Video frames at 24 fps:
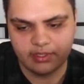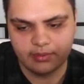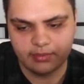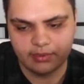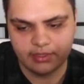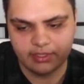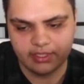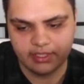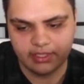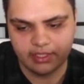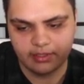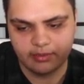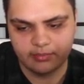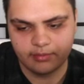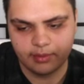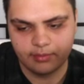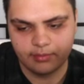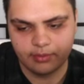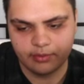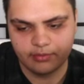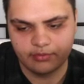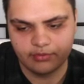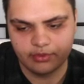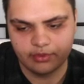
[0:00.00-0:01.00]
But again,
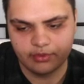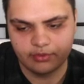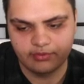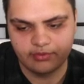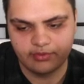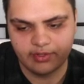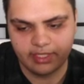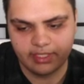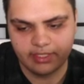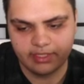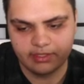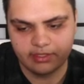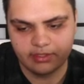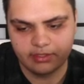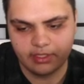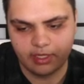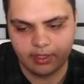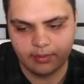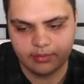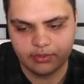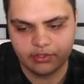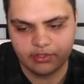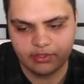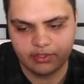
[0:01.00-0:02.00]
remember, if you're finding the
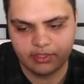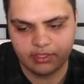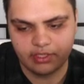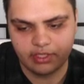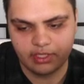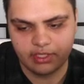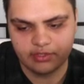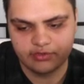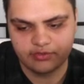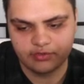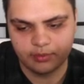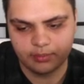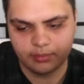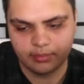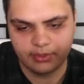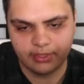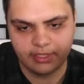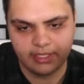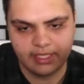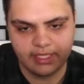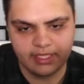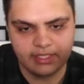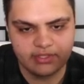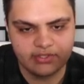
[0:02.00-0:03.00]
opportunity cost for
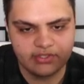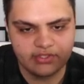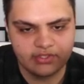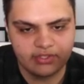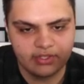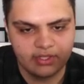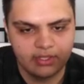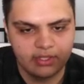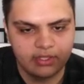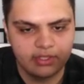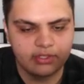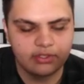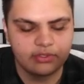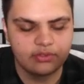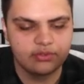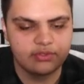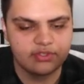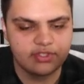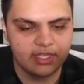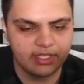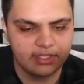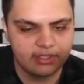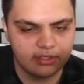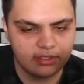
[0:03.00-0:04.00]
planes, you
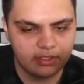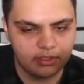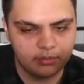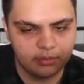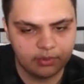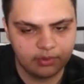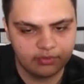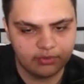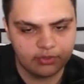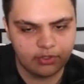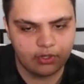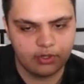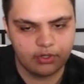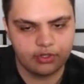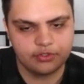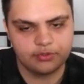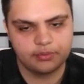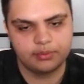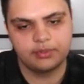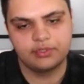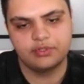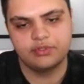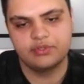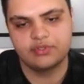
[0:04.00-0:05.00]
take the number of cars
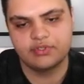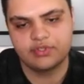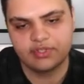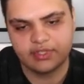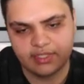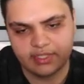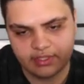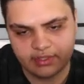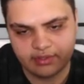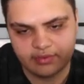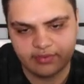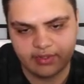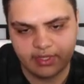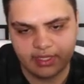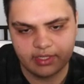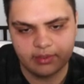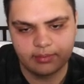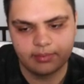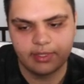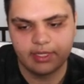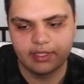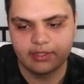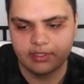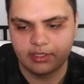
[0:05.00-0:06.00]
produced and then divide
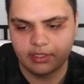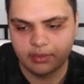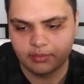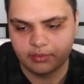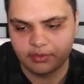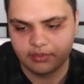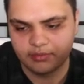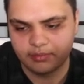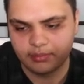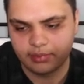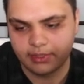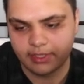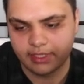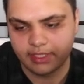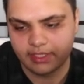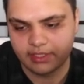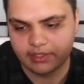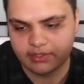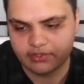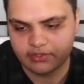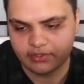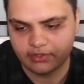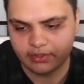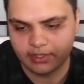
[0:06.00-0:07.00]
it by the number of
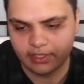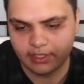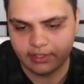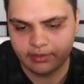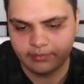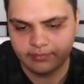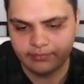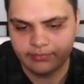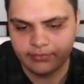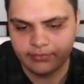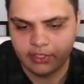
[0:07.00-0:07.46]
planes, okay?